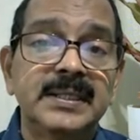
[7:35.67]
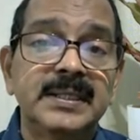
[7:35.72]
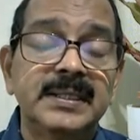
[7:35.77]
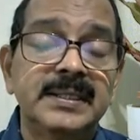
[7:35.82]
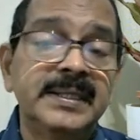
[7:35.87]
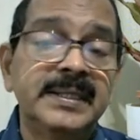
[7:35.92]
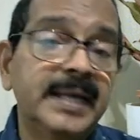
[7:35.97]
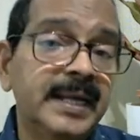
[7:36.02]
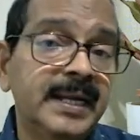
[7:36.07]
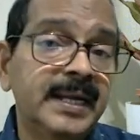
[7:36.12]

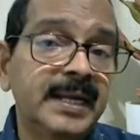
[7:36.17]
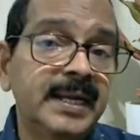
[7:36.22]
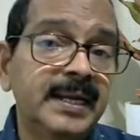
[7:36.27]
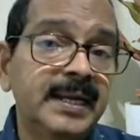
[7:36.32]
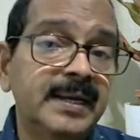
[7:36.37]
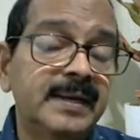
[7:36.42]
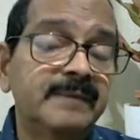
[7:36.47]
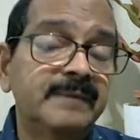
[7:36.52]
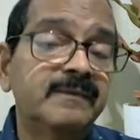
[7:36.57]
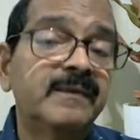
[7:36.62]
Then
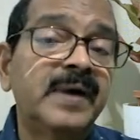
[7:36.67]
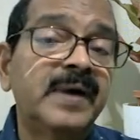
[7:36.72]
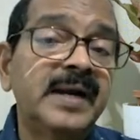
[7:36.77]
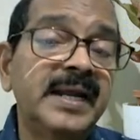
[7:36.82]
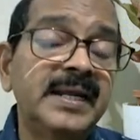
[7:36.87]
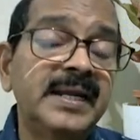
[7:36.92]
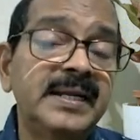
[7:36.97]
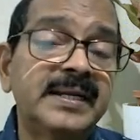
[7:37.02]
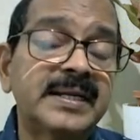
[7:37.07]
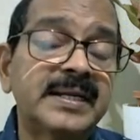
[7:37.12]
one
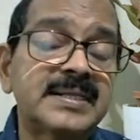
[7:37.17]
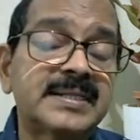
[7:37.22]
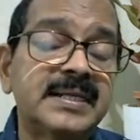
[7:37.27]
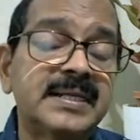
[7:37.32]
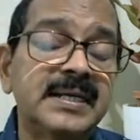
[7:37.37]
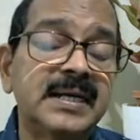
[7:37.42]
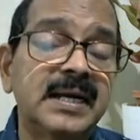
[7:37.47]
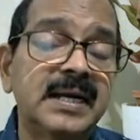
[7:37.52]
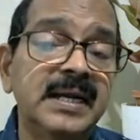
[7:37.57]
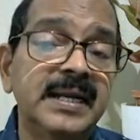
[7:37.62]

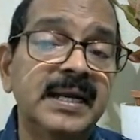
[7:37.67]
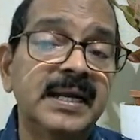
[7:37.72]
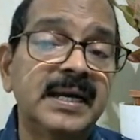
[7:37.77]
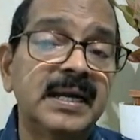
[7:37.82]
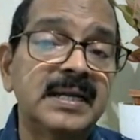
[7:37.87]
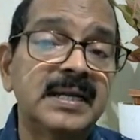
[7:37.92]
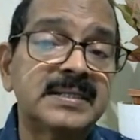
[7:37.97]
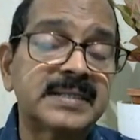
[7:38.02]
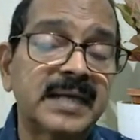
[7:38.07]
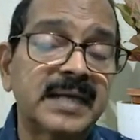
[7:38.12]
interesting
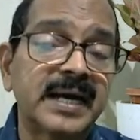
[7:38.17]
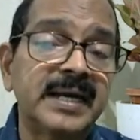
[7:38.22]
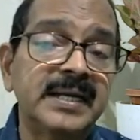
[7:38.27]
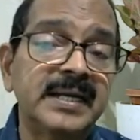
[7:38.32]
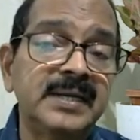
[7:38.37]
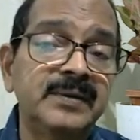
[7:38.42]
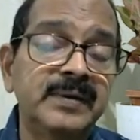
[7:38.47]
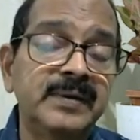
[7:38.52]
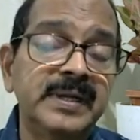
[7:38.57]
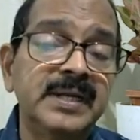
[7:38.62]
clinical sign
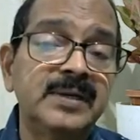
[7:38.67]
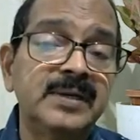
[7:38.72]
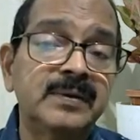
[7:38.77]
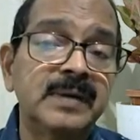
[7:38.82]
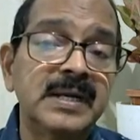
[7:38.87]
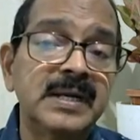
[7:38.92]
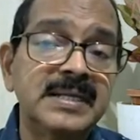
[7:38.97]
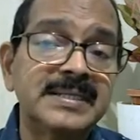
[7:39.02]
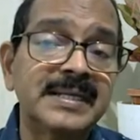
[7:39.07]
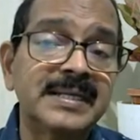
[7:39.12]
you need to
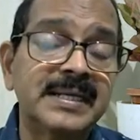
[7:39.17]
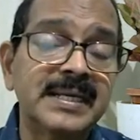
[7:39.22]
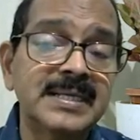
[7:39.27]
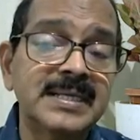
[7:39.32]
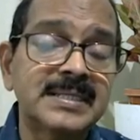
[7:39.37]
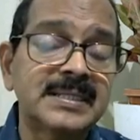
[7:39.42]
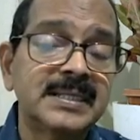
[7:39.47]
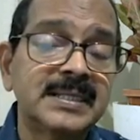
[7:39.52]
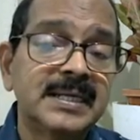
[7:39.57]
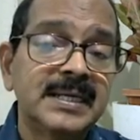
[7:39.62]
elicit
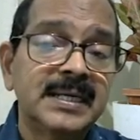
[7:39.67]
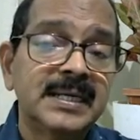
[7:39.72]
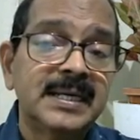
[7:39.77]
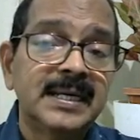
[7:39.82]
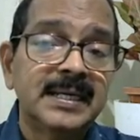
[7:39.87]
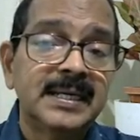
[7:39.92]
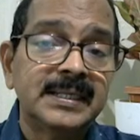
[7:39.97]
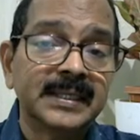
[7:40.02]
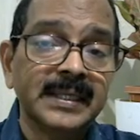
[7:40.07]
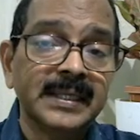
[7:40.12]
is
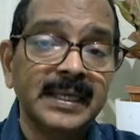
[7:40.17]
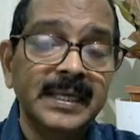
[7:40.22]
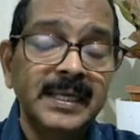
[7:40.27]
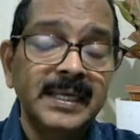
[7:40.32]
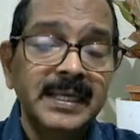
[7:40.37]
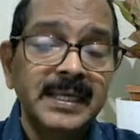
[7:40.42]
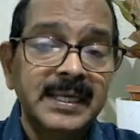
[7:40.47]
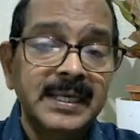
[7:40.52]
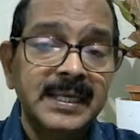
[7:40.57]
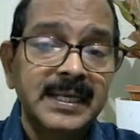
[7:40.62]
the
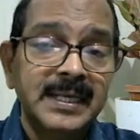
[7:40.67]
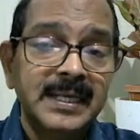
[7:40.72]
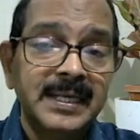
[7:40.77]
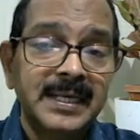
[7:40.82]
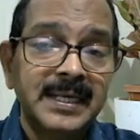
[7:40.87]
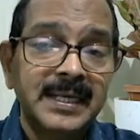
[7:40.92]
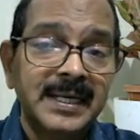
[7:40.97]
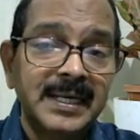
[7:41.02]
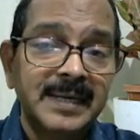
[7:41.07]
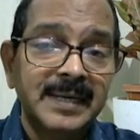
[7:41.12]

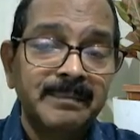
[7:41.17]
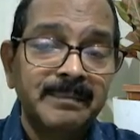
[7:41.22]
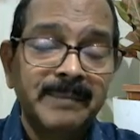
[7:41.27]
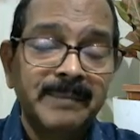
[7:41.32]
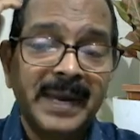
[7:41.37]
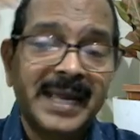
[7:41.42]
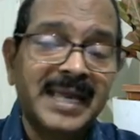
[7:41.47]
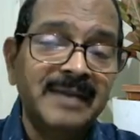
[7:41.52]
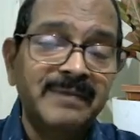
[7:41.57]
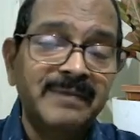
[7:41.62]

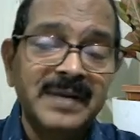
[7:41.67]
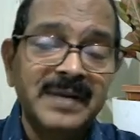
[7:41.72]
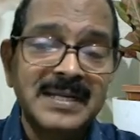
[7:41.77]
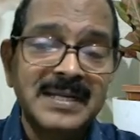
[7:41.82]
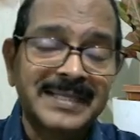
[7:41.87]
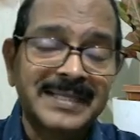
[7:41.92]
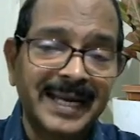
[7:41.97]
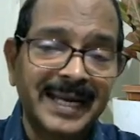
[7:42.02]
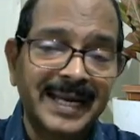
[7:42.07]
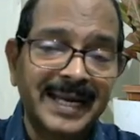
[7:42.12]
McEwen
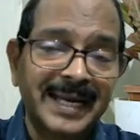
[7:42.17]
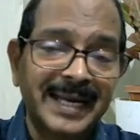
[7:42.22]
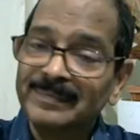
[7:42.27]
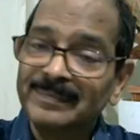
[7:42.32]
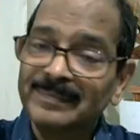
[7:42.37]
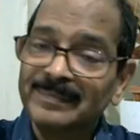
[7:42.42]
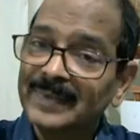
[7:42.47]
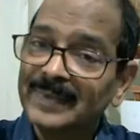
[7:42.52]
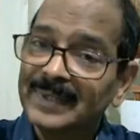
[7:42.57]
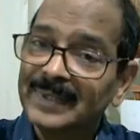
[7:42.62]
sign,
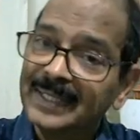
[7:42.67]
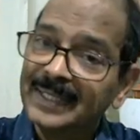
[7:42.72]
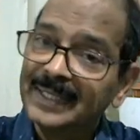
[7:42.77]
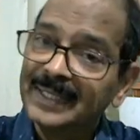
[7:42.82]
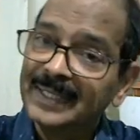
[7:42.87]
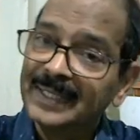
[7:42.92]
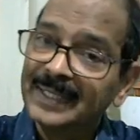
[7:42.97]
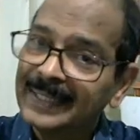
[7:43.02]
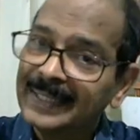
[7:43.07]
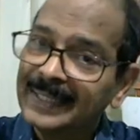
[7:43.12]

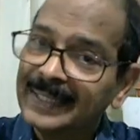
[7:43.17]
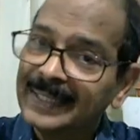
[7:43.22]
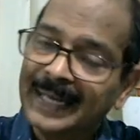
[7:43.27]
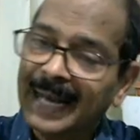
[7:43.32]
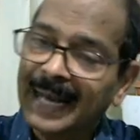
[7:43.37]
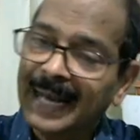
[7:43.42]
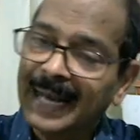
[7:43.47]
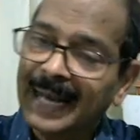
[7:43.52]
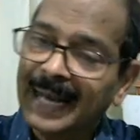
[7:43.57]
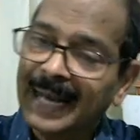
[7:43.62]
the
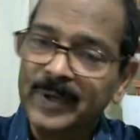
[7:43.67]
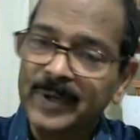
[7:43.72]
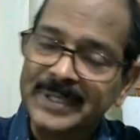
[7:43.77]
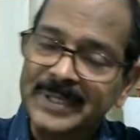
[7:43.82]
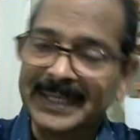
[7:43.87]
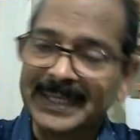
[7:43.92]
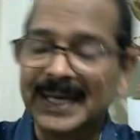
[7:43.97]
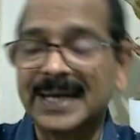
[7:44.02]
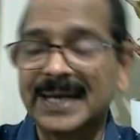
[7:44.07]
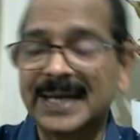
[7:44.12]
crackpot
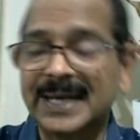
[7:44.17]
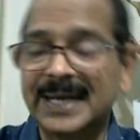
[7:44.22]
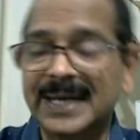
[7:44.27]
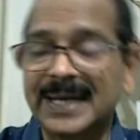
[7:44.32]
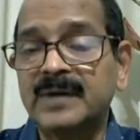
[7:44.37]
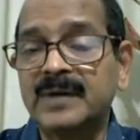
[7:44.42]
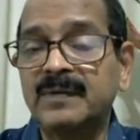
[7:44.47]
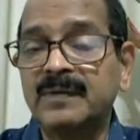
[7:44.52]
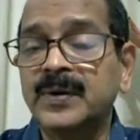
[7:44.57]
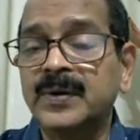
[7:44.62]
sign. What
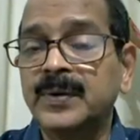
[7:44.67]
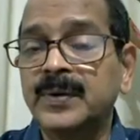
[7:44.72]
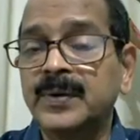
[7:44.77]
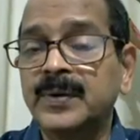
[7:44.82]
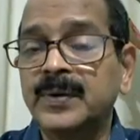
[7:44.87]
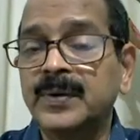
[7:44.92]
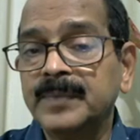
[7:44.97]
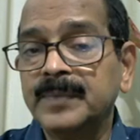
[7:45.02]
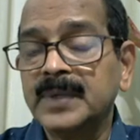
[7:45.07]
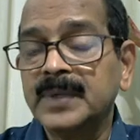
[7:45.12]
will you do?